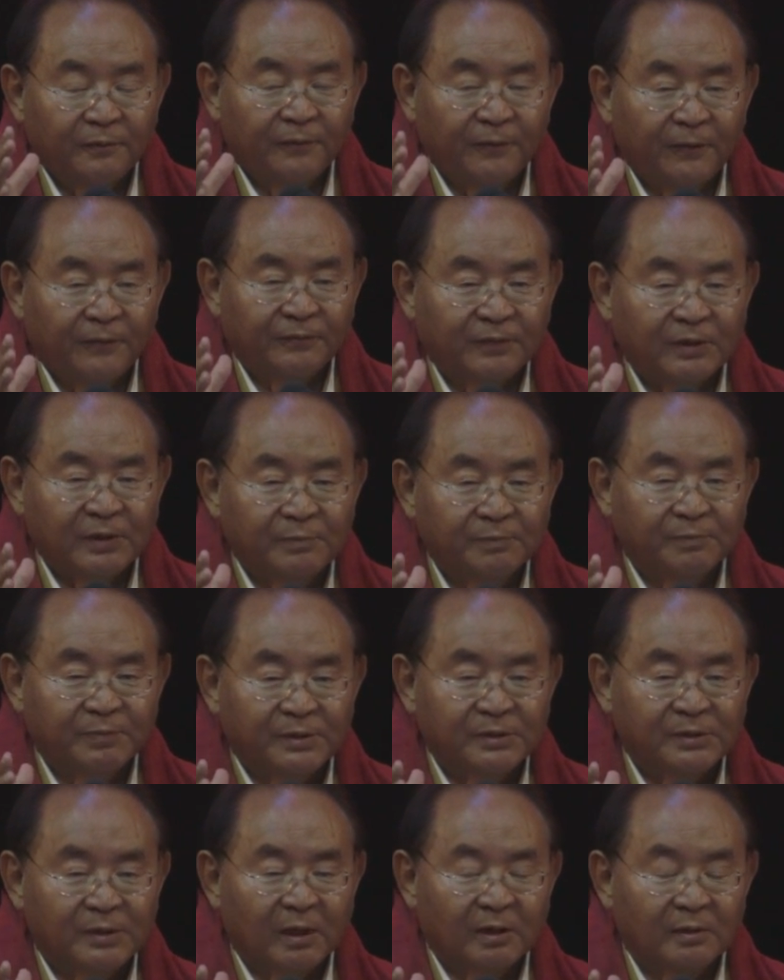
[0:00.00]

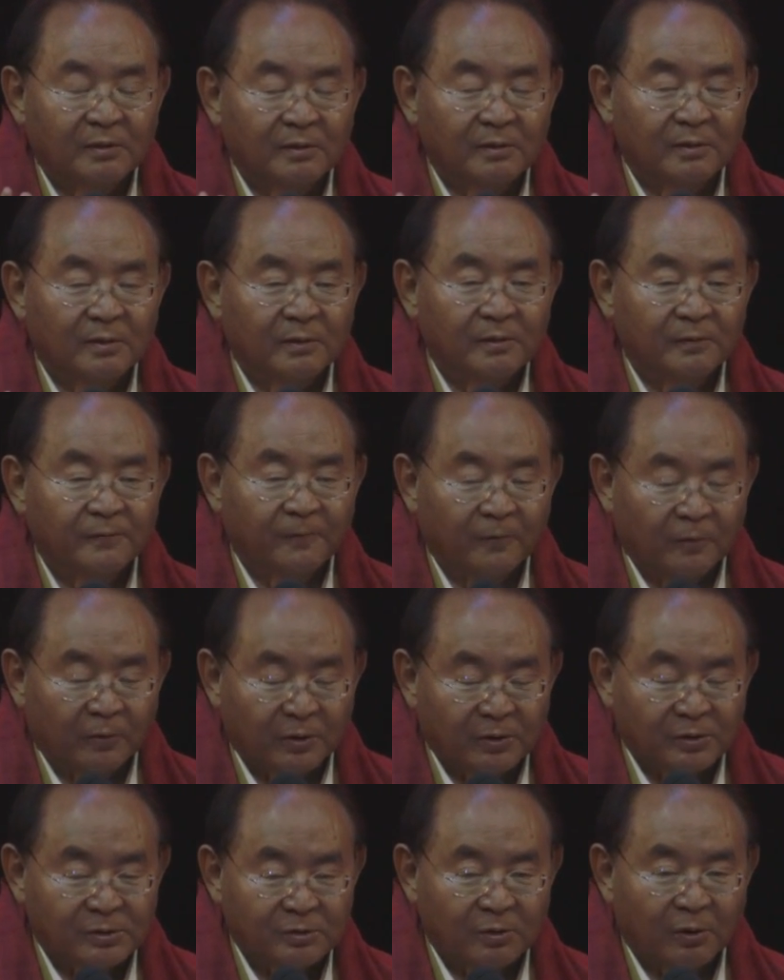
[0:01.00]
15%
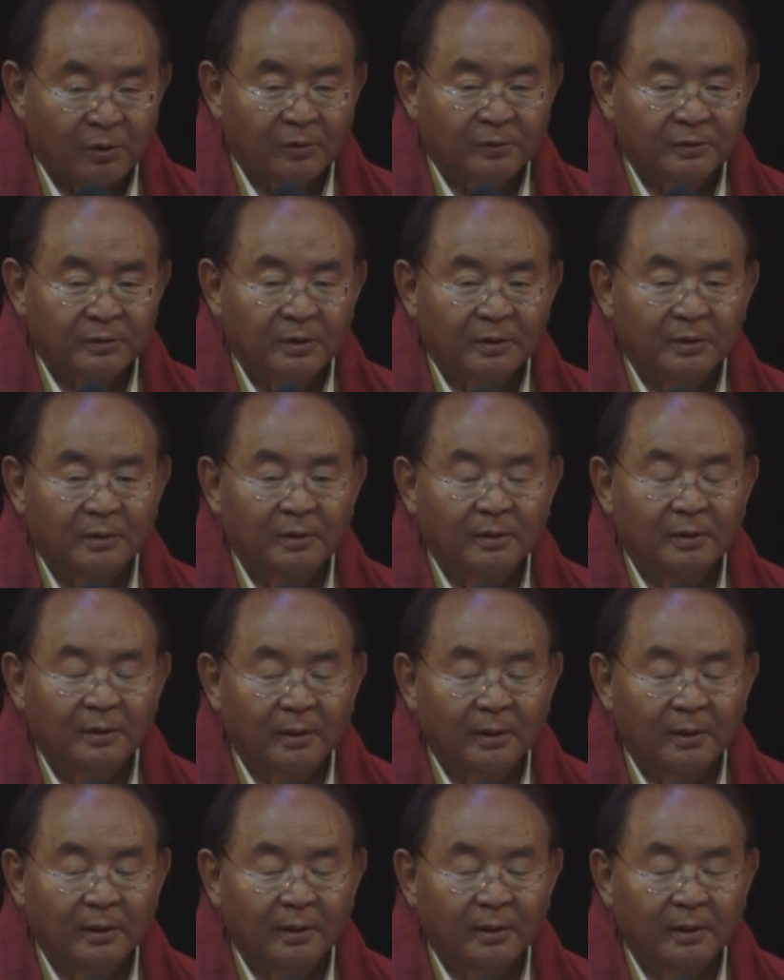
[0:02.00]
focus on the